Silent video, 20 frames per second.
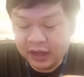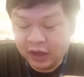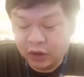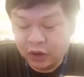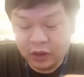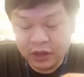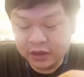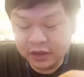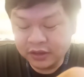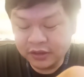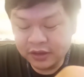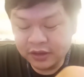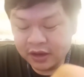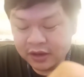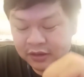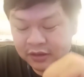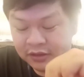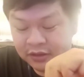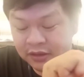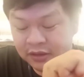all I can say
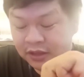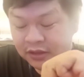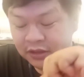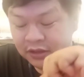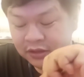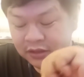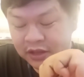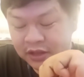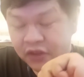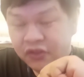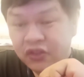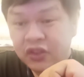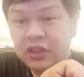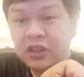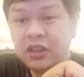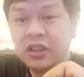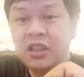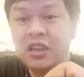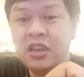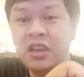is this is
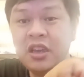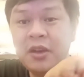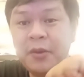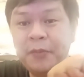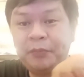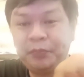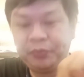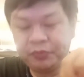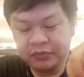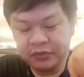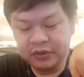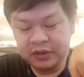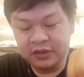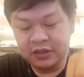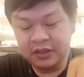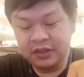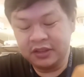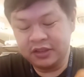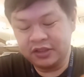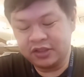definitely
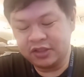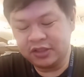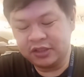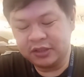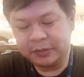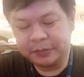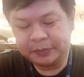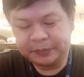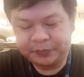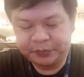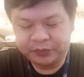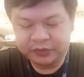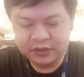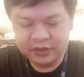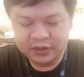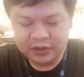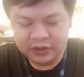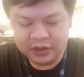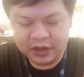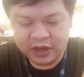delicious.
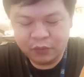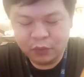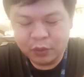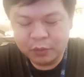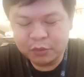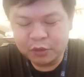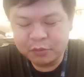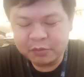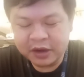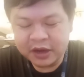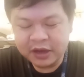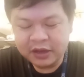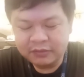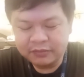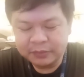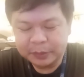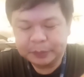Okay, one more bite.